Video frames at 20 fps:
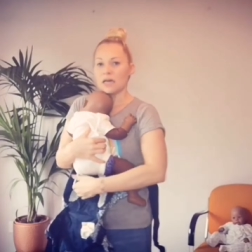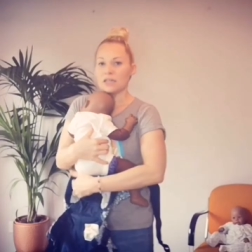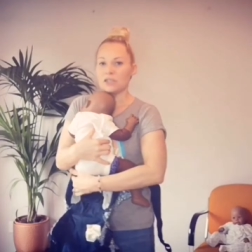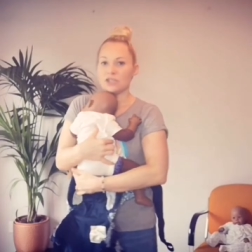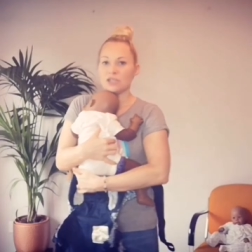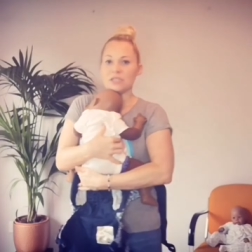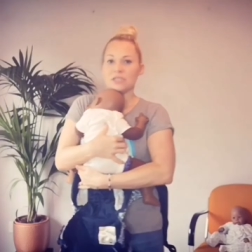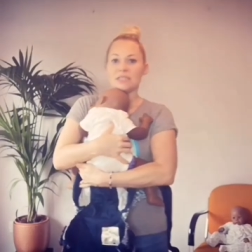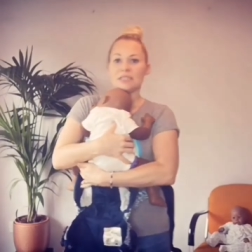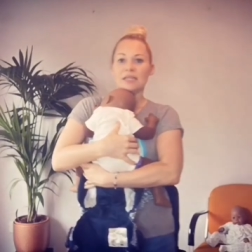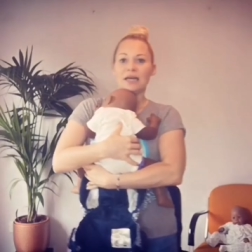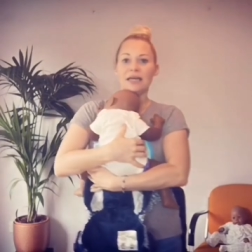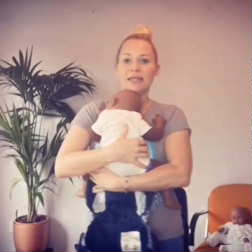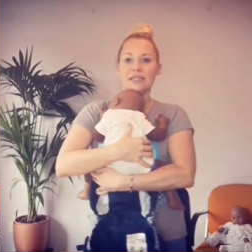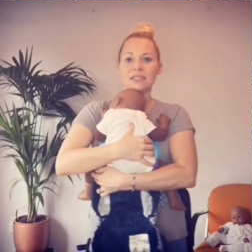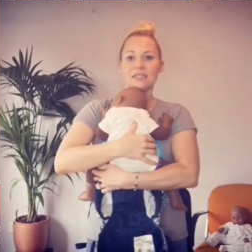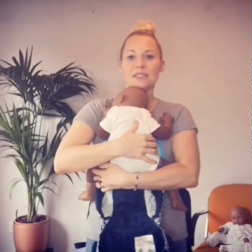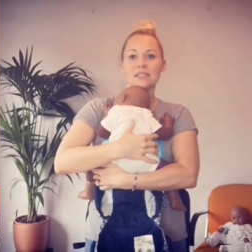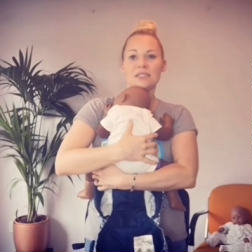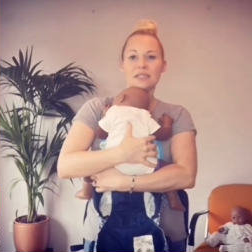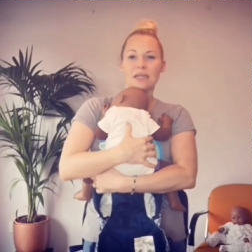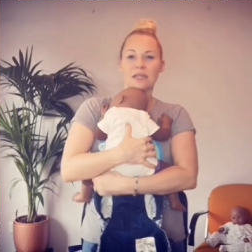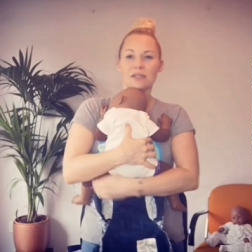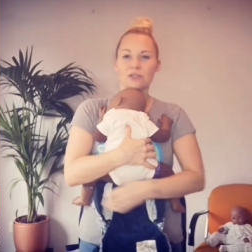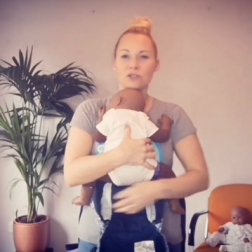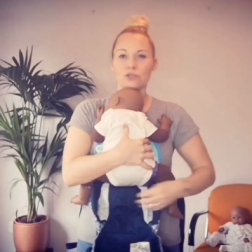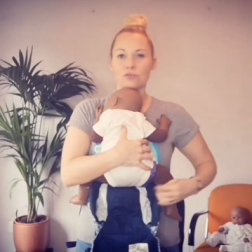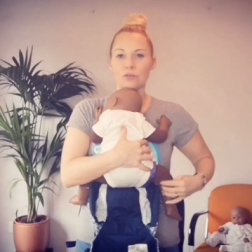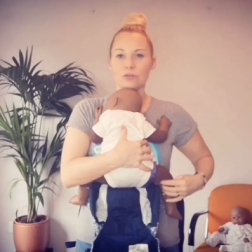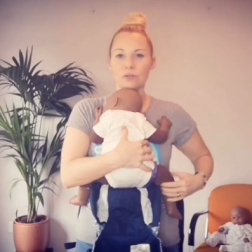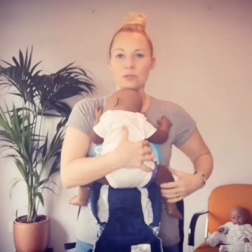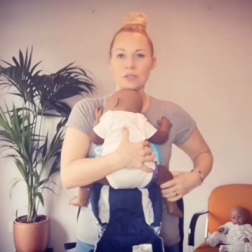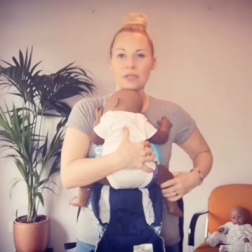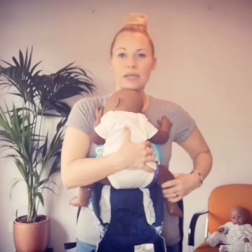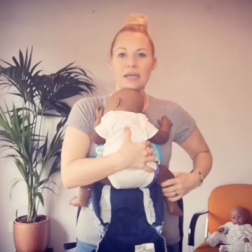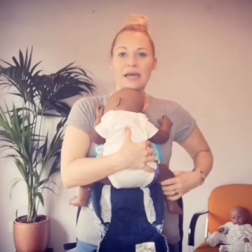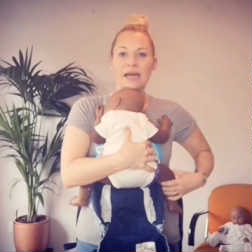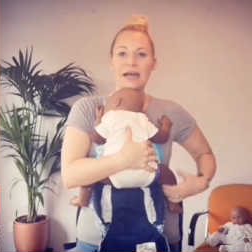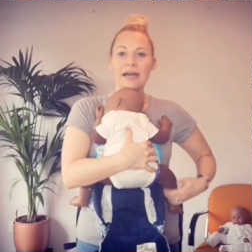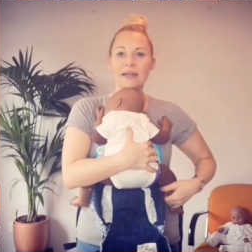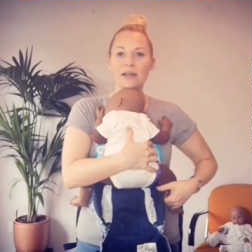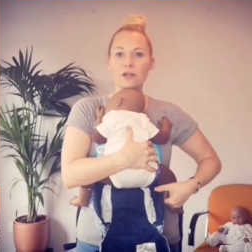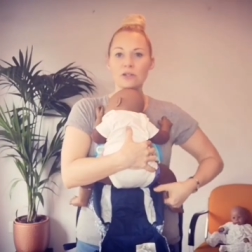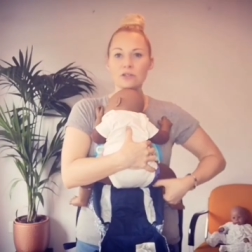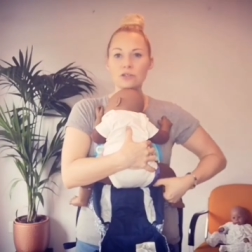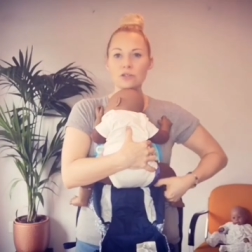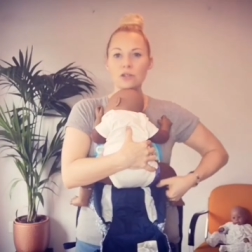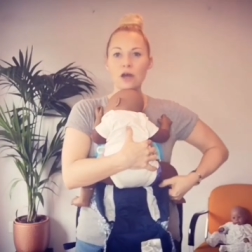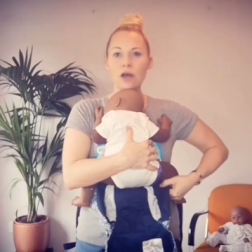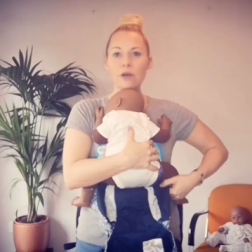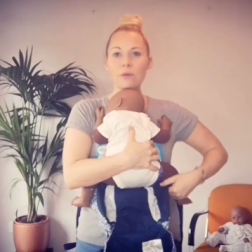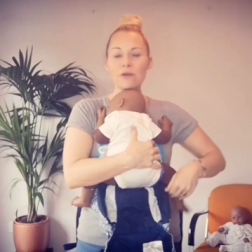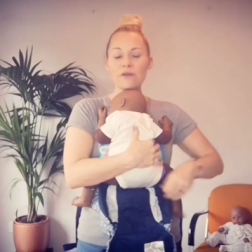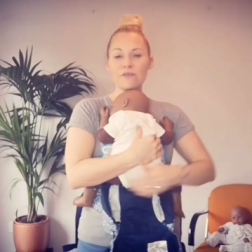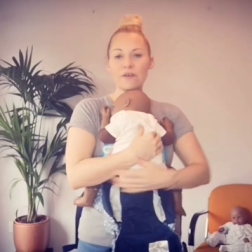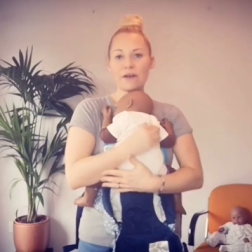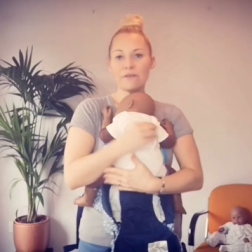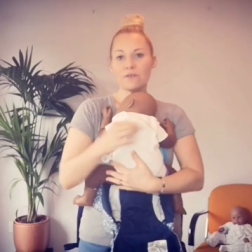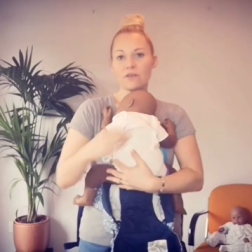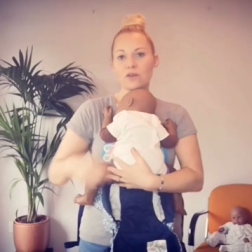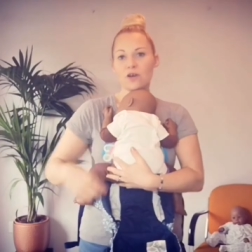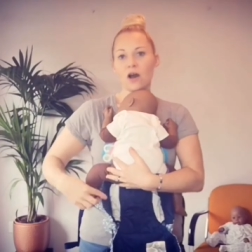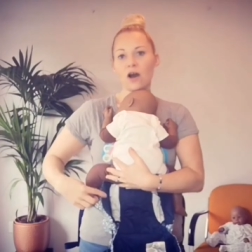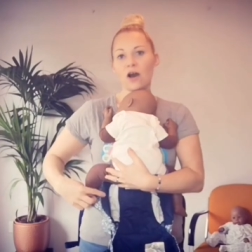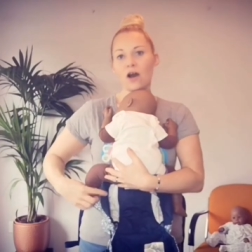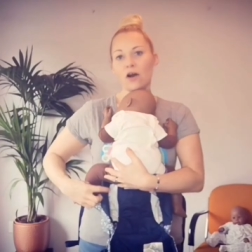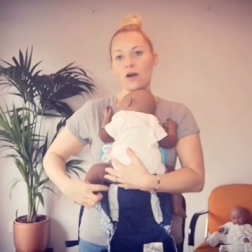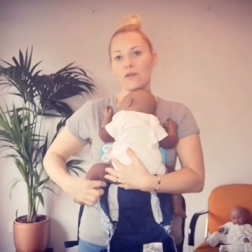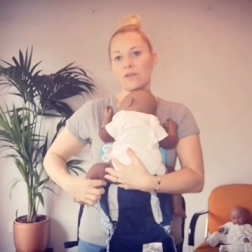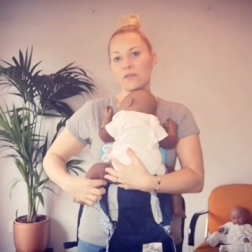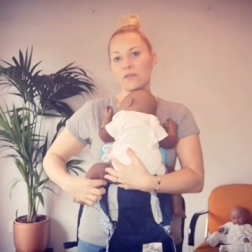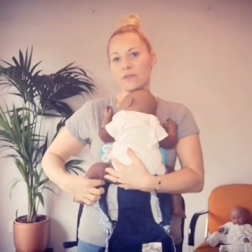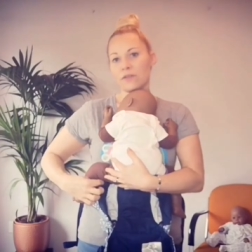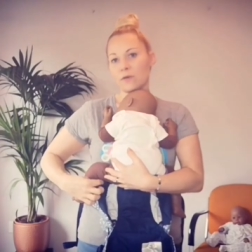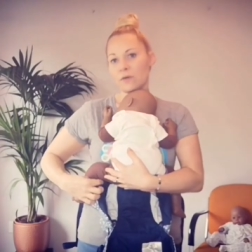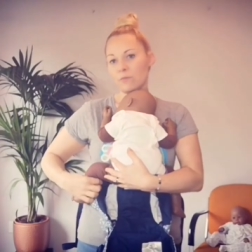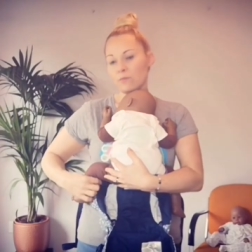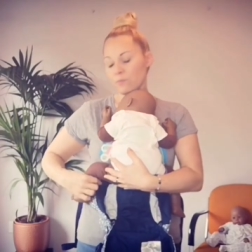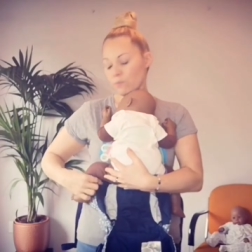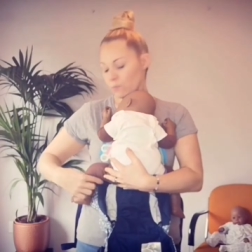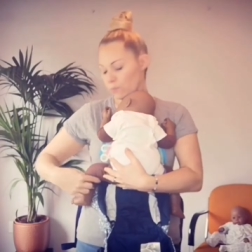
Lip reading: And she's nice and central. And I'll know if I've got the